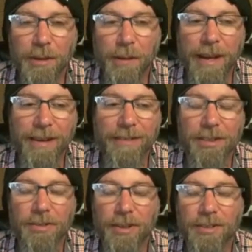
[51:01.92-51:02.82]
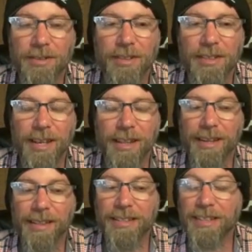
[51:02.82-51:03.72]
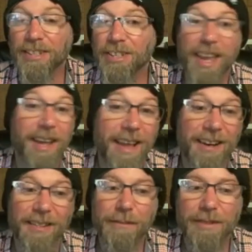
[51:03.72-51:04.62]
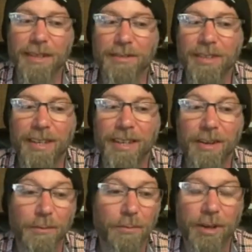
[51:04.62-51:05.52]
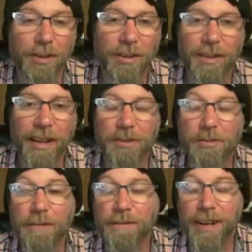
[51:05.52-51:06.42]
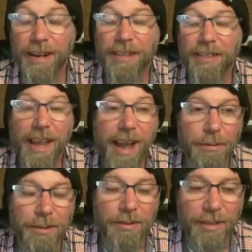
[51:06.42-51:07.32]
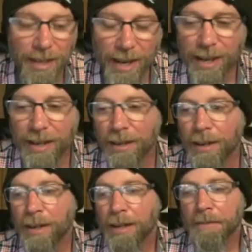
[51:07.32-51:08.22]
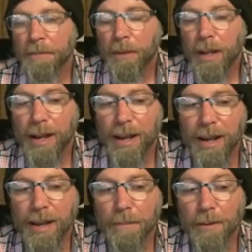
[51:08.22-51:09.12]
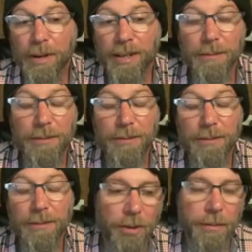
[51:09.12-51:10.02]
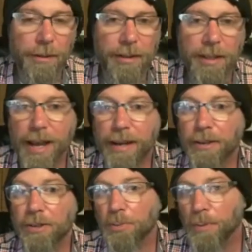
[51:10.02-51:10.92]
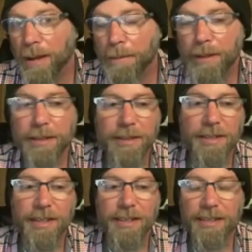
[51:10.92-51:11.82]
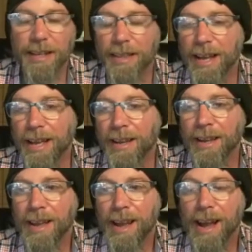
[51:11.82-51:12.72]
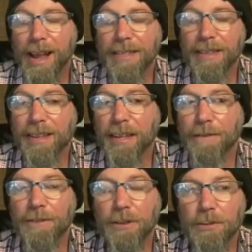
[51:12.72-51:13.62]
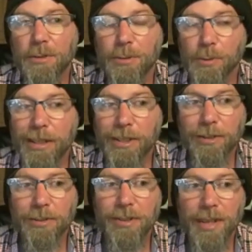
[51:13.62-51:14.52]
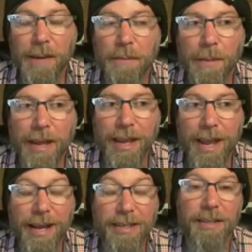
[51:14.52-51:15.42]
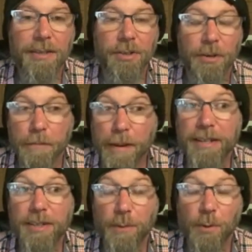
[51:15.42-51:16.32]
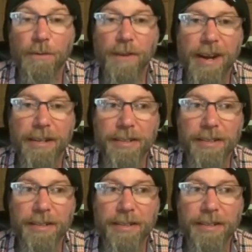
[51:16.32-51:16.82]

combative instructors to say, like, these guys can't handle themselves like in a real life street fight. I think they absolutely can. Uh, but when it comes to things like multiple attackers, weapons, things like that, I think if you do want to use M M A as your base for fighting